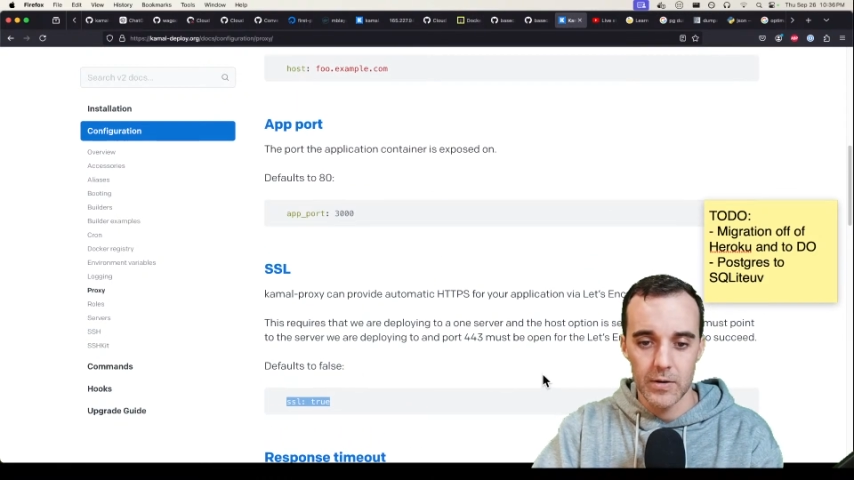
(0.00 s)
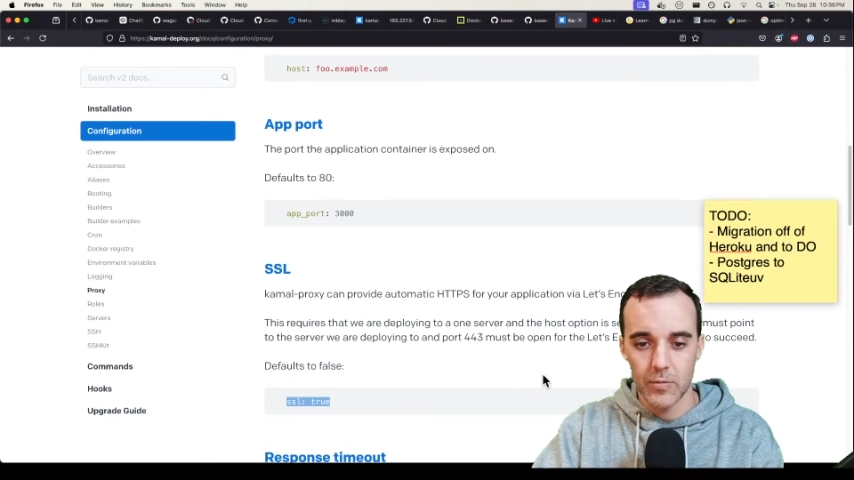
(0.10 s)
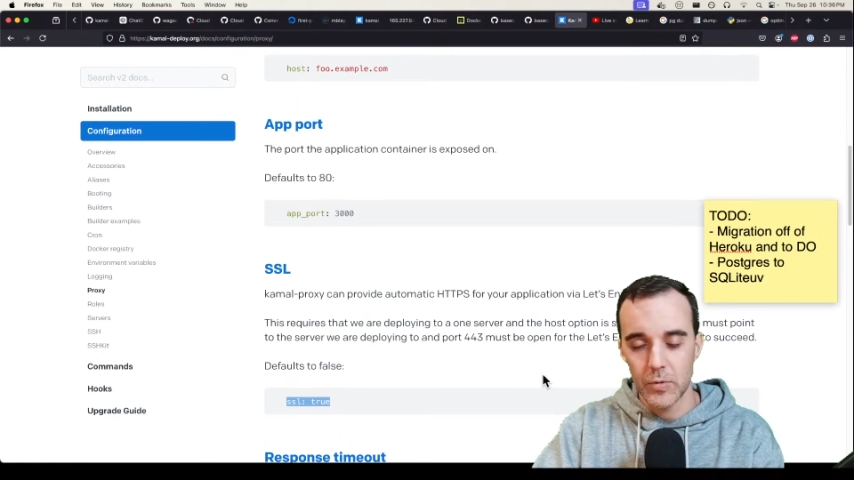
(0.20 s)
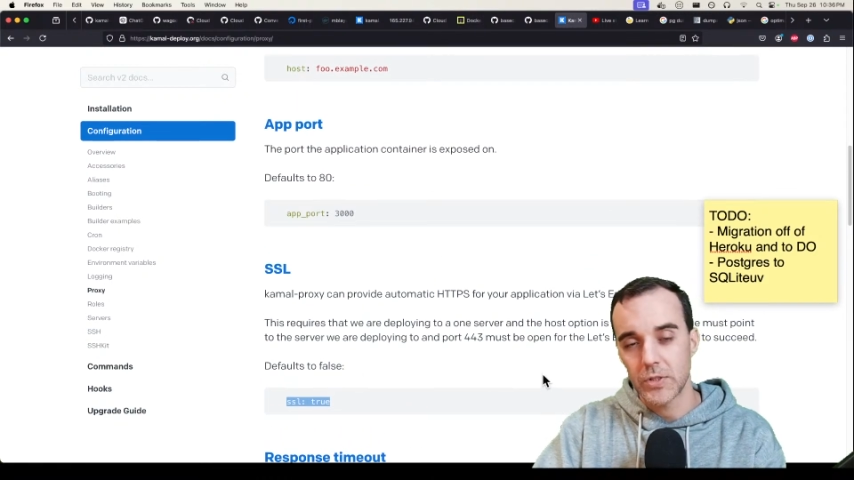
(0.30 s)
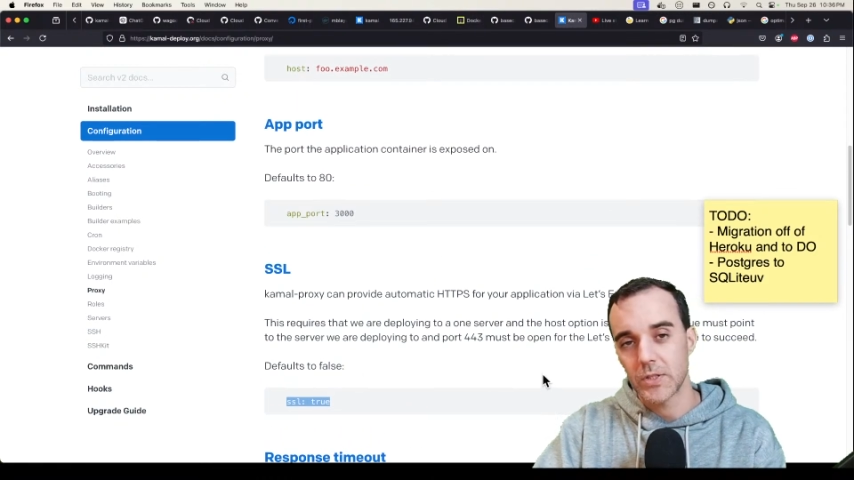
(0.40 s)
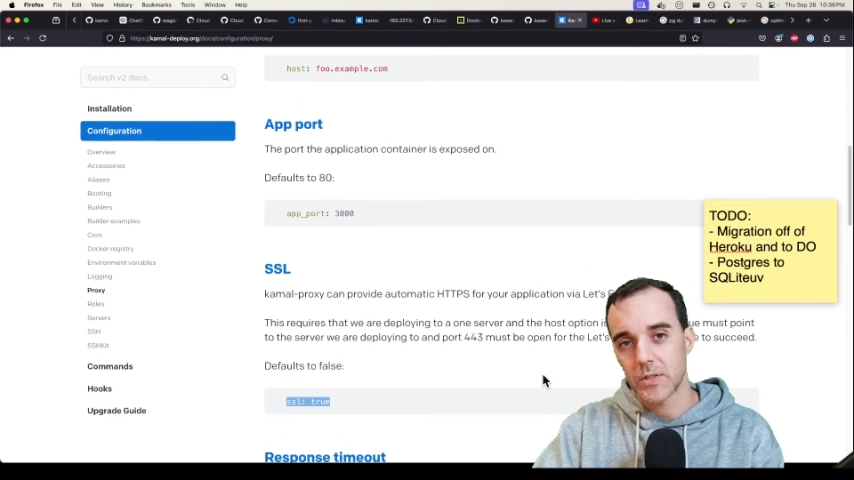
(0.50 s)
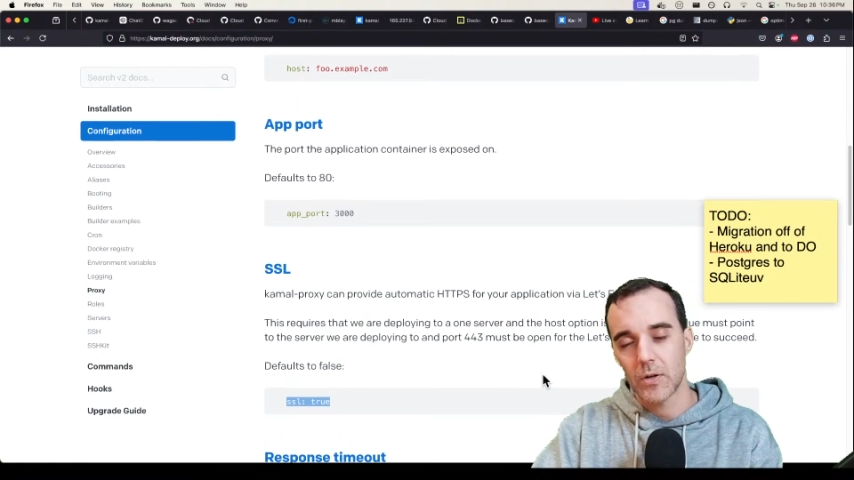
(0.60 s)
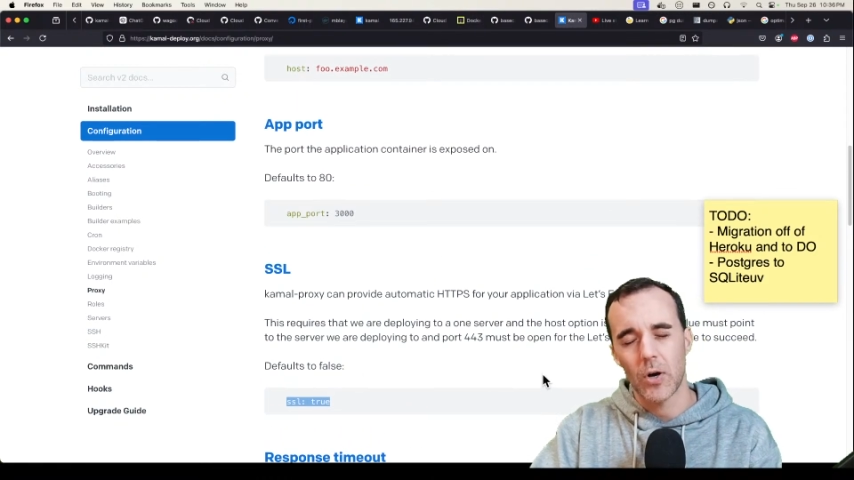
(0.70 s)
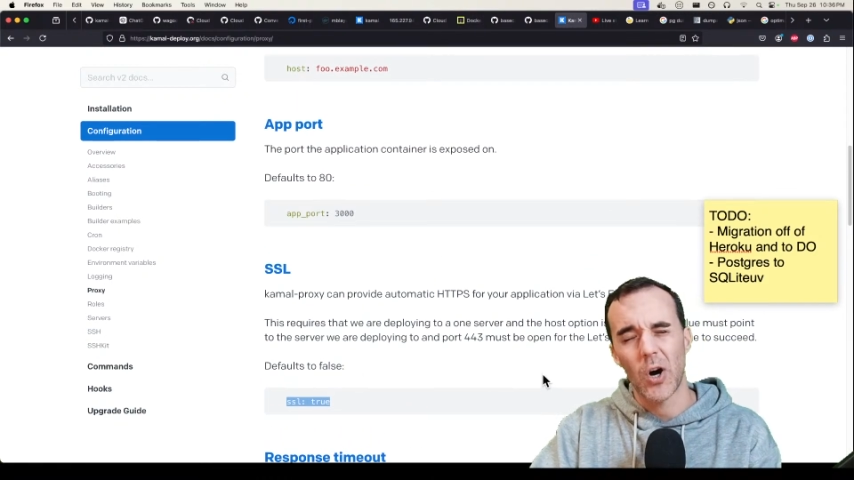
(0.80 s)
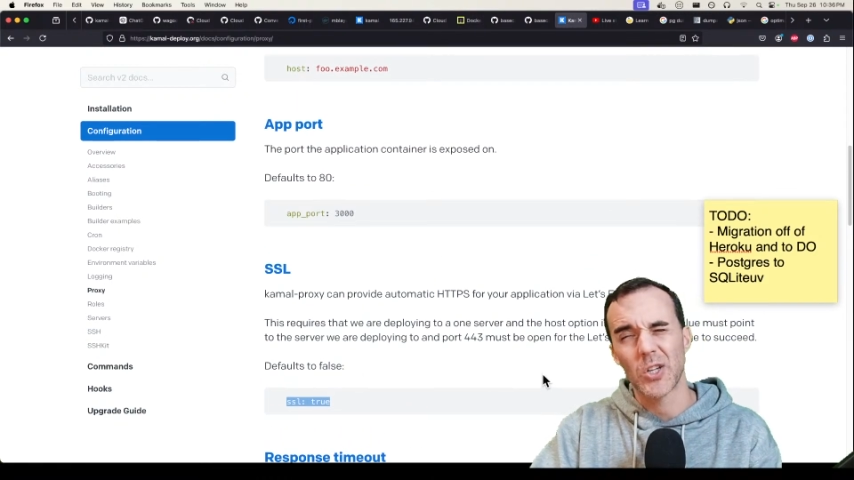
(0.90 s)
which is
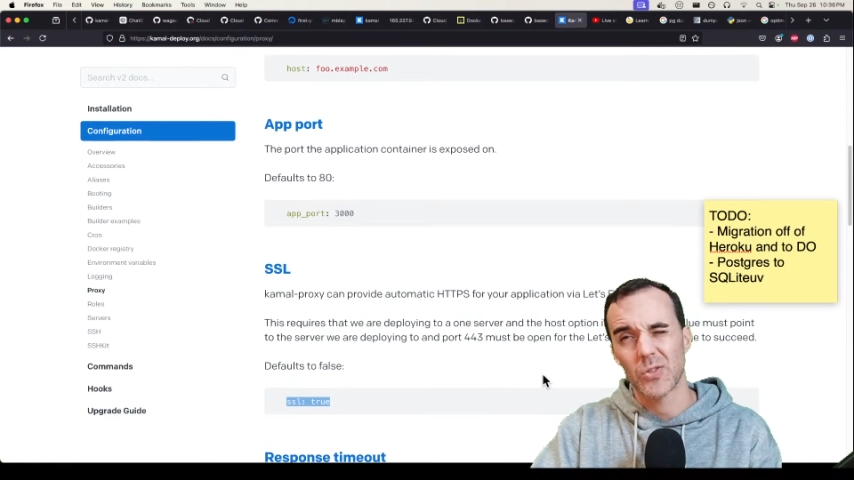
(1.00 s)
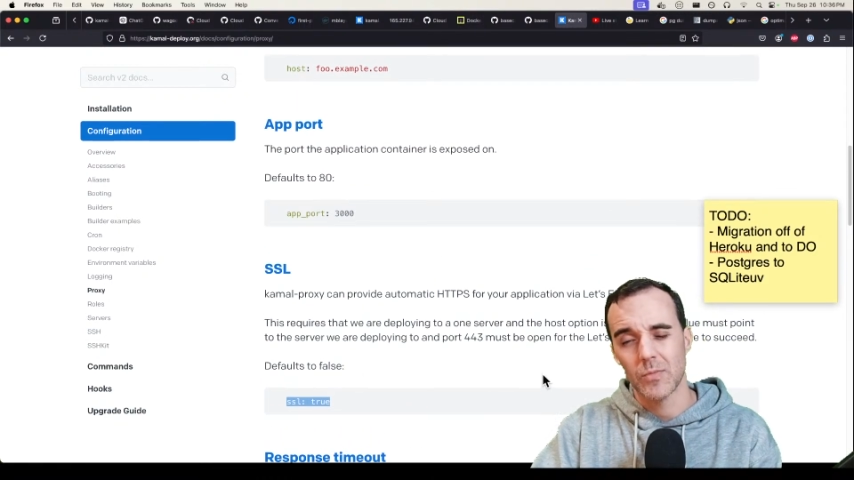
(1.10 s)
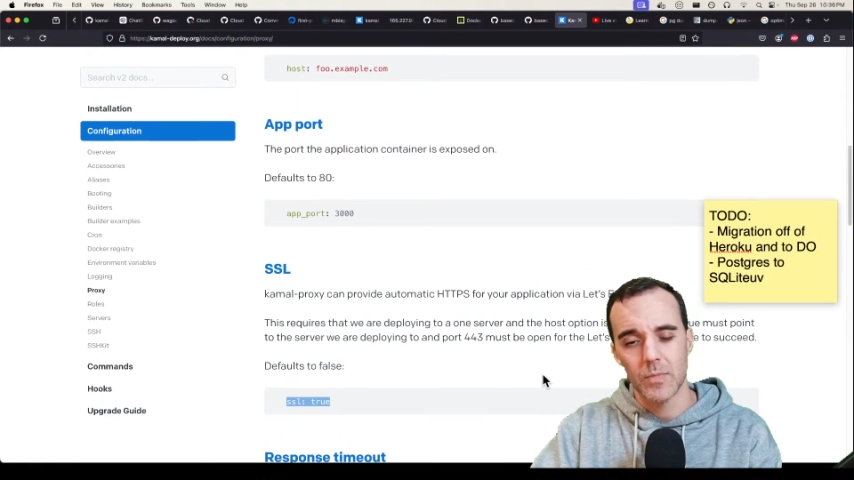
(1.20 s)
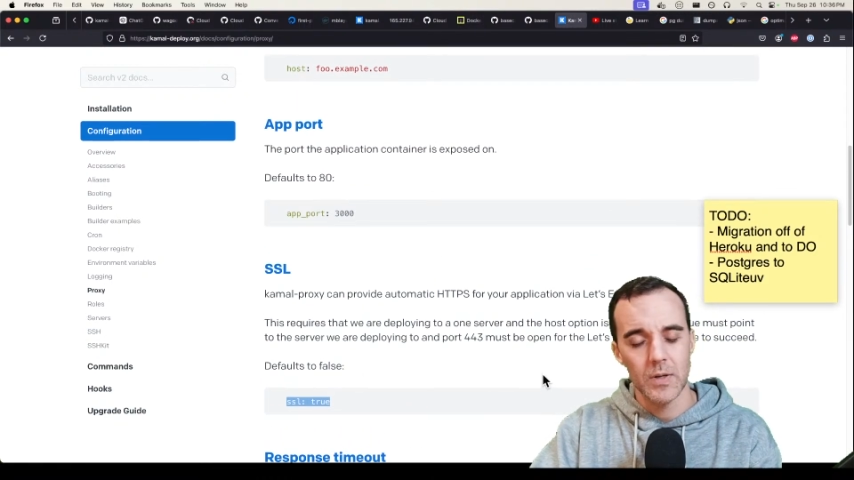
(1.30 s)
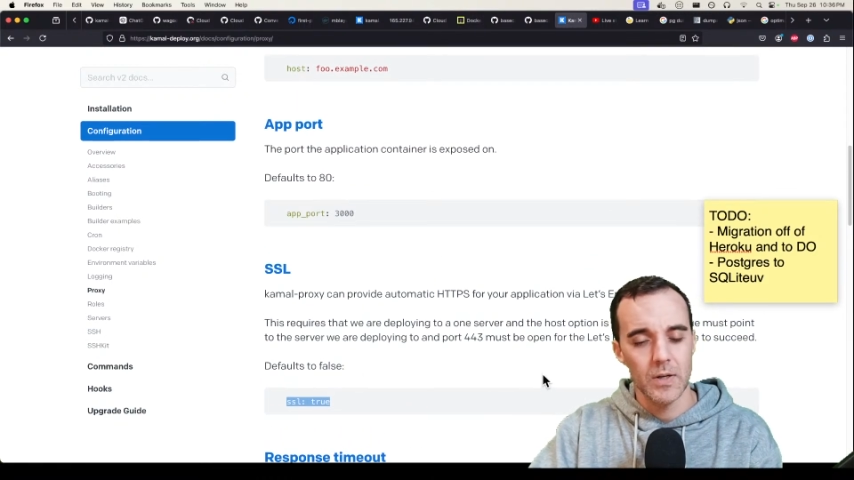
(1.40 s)
awesome.